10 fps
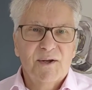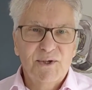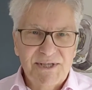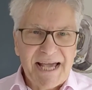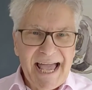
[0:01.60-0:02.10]

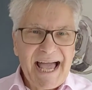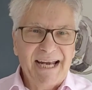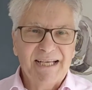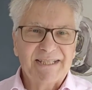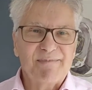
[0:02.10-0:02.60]
Good day,
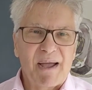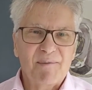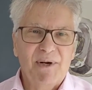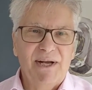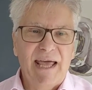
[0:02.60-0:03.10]
Alex
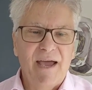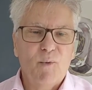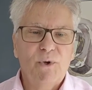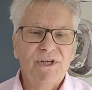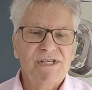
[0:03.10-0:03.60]
Macmillan here. I
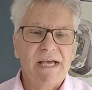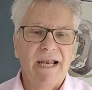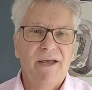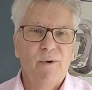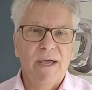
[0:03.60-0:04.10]
want to
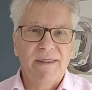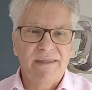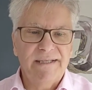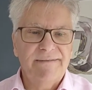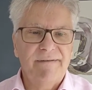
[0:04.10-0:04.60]
tell you in
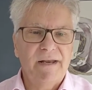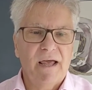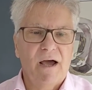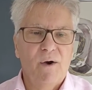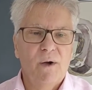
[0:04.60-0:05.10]
this
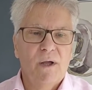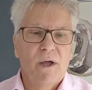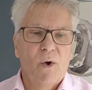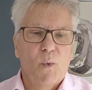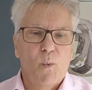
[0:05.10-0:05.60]
video
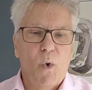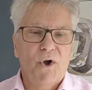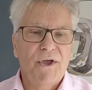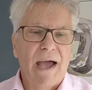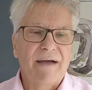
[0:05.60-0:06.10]

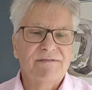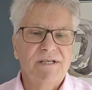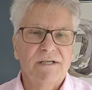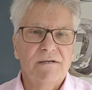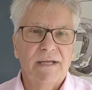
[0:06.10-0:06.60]
what you have
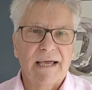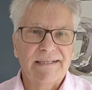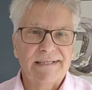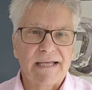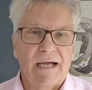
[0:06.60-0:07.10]
to do to
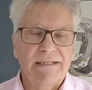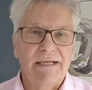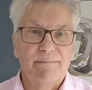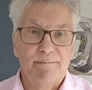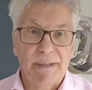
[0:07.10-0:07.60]
get
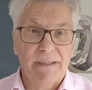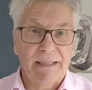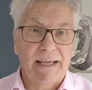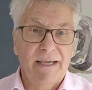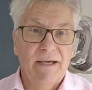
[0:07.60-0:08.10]
started
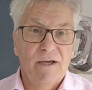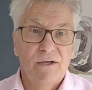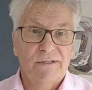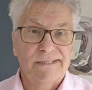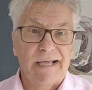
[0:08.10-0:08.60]
building
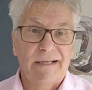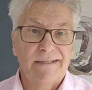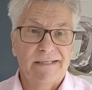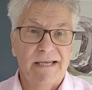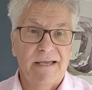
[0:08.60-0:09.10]
your
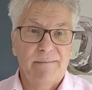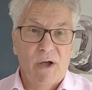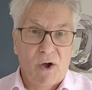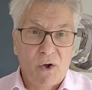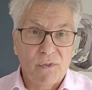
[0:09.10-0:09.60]
sales team
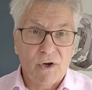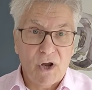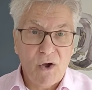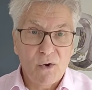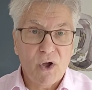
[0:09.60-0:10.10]
on the
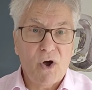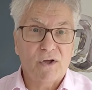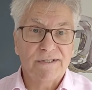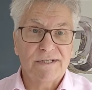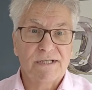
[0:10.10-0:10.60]
low
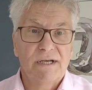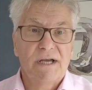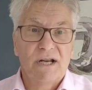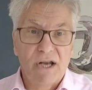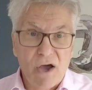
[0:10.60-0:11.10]
cost,
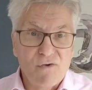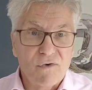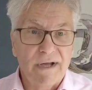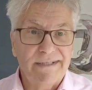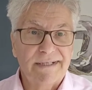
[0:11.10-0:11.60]
low
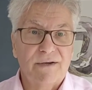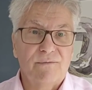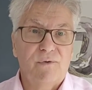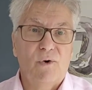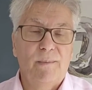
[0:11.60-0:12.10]
risk
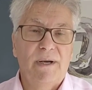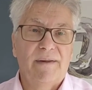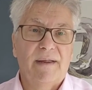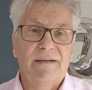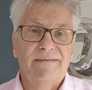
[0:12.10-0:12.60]
formula
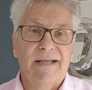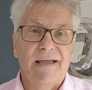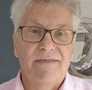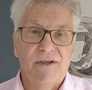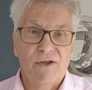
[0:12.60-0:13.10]
that I've
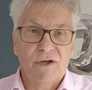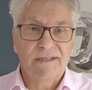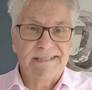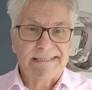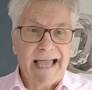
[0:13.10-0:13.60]
said that you
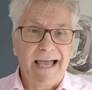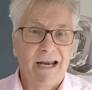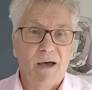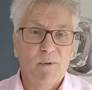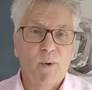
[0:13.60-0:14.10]
can
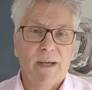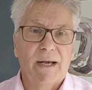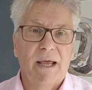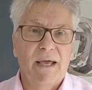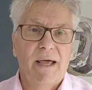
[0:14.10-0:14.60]
scale up
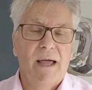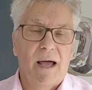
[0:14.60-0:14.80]
quickly